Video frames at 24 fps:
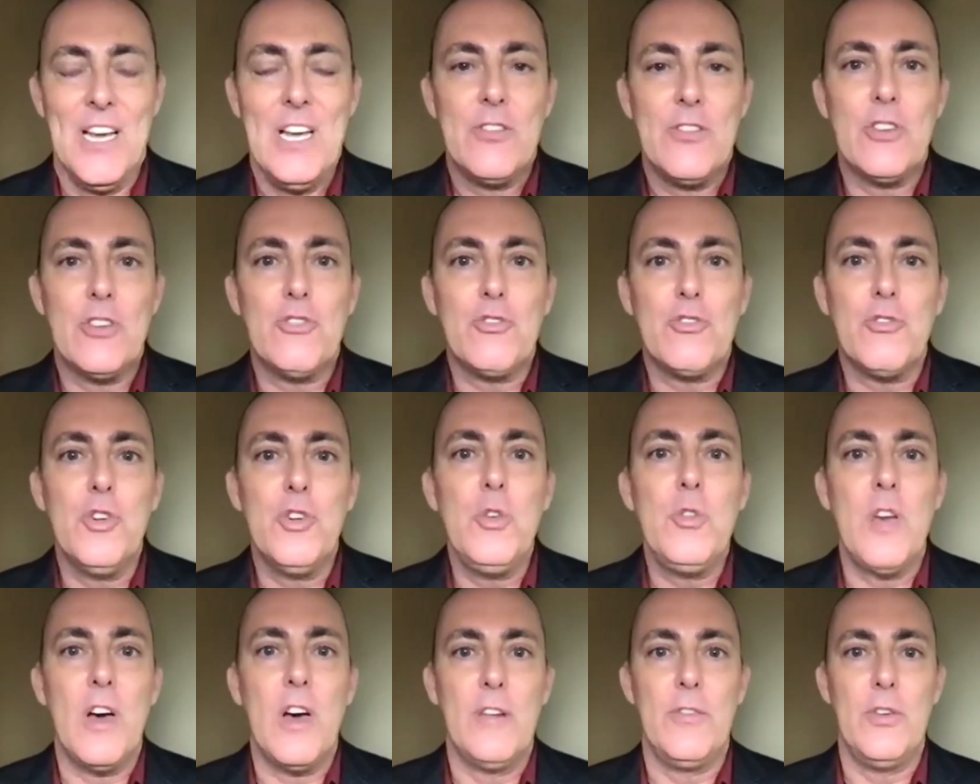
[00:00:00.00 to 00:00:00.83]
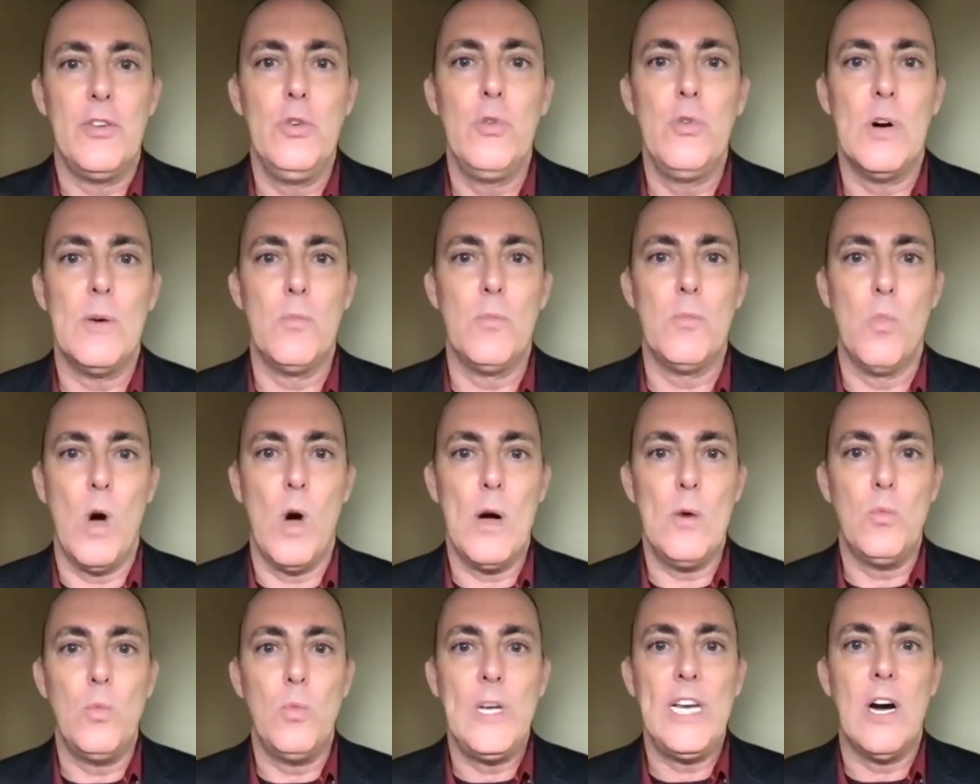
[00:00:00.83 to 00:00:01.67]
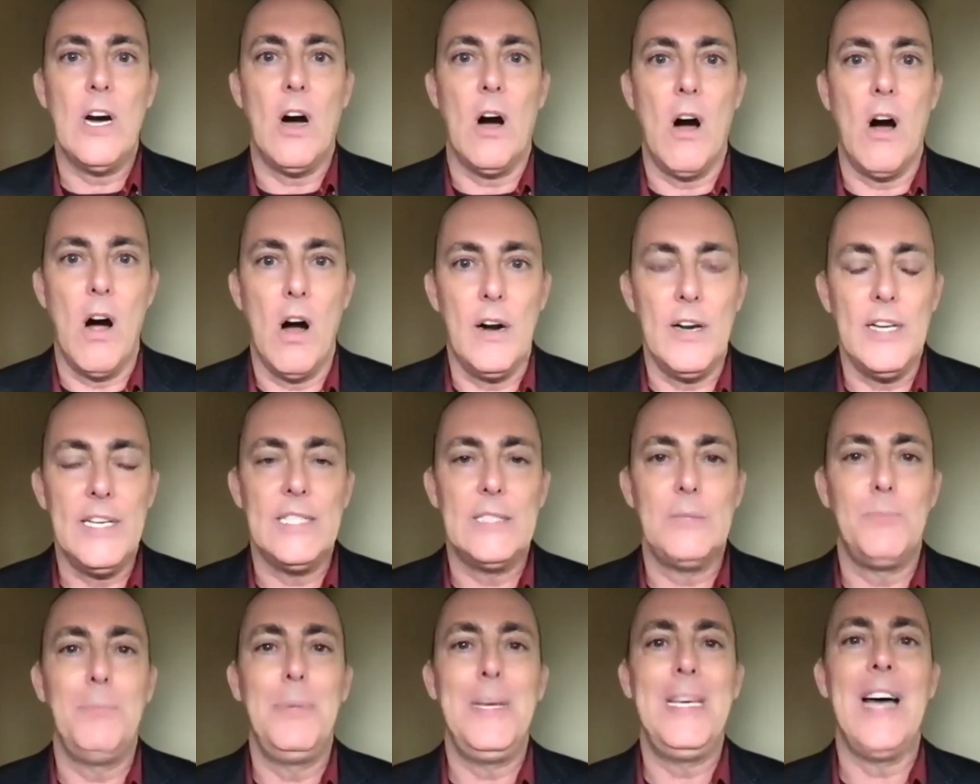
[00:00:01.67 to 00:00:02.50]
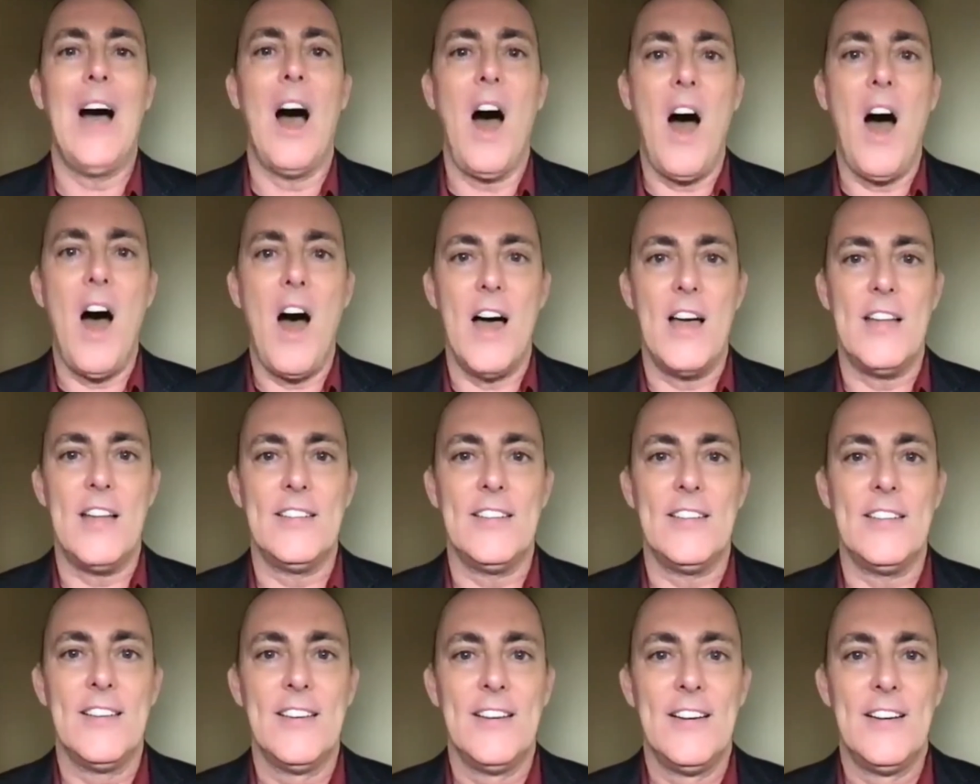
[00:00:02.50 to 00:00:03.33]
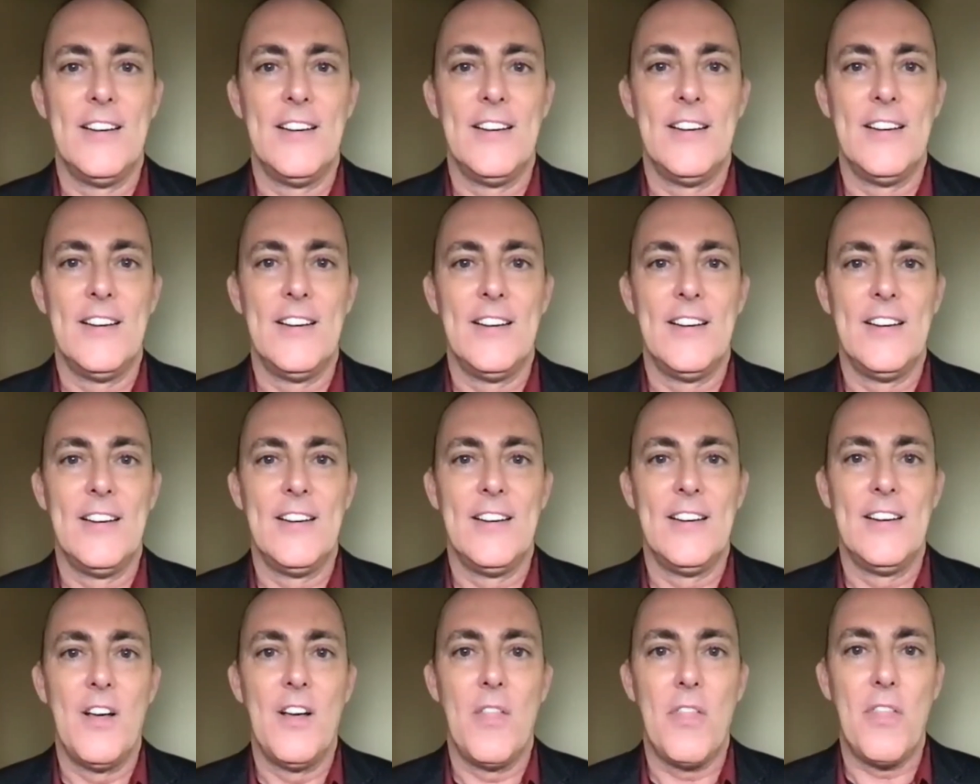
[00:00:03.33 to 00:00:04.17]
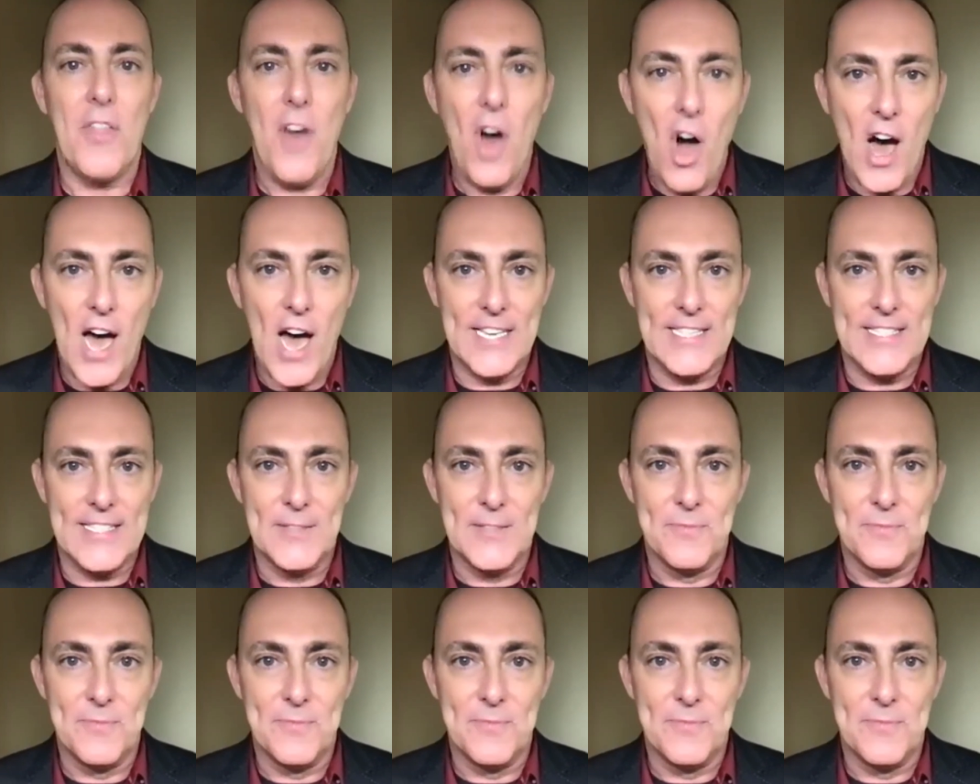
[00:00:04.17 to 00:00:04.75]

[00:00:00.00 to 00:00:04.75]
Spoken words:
The truth of who and what we are is beyond thought.